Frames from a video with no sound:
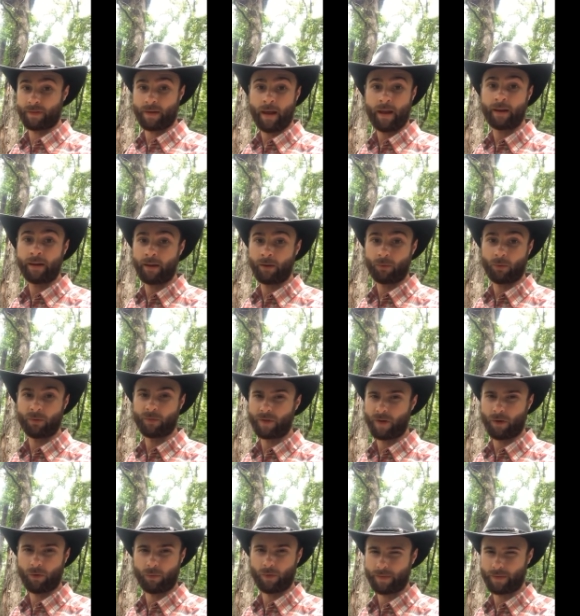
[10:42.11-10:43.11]
an ingrown
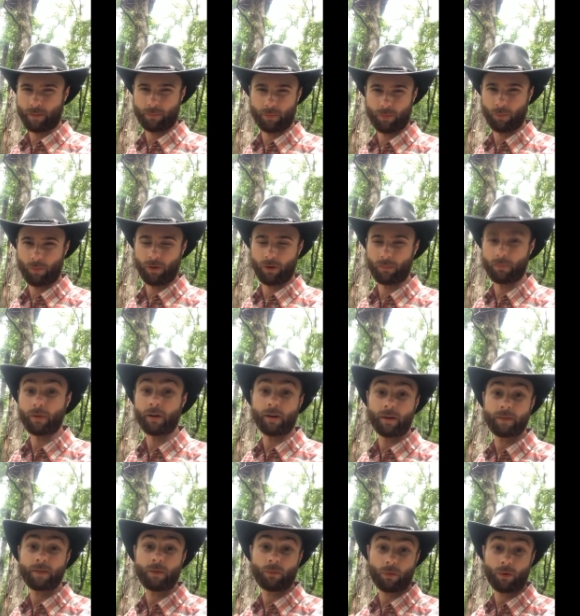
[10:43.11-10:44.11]
toe, because that'd be weird, but an
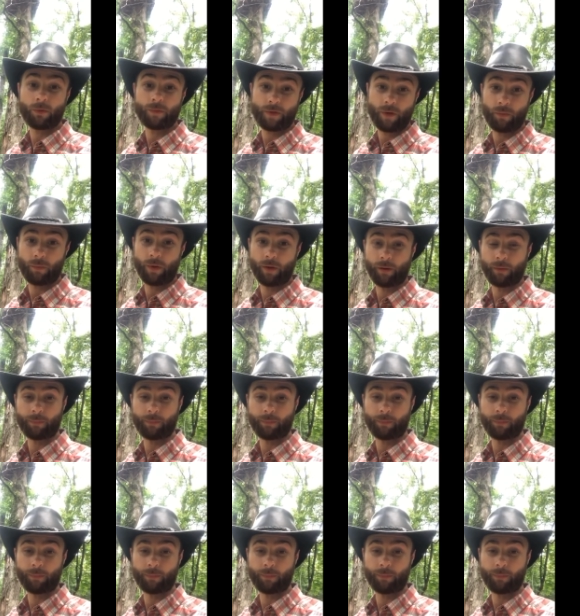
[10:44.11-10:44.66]
ingrown toenail,